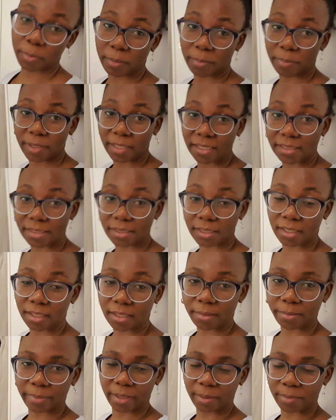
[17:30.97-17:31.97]
bed.
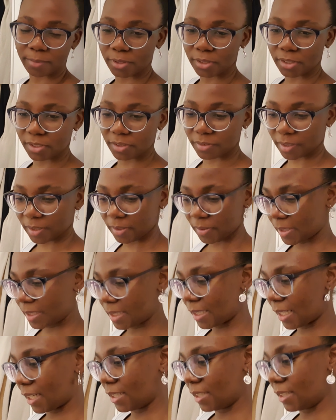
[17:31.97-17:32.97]
I'm just very
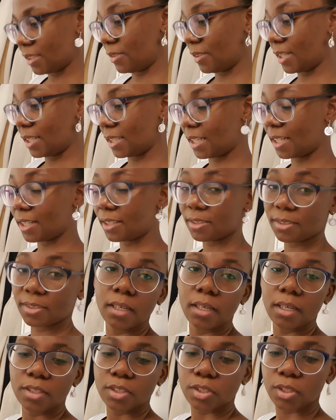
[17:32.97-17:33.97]
tired right now.
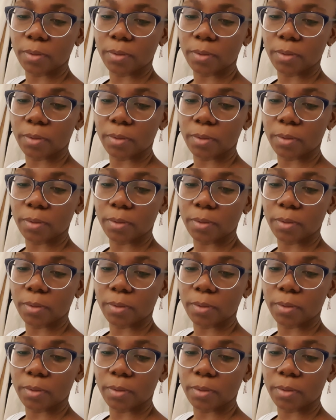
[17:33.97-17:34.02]
So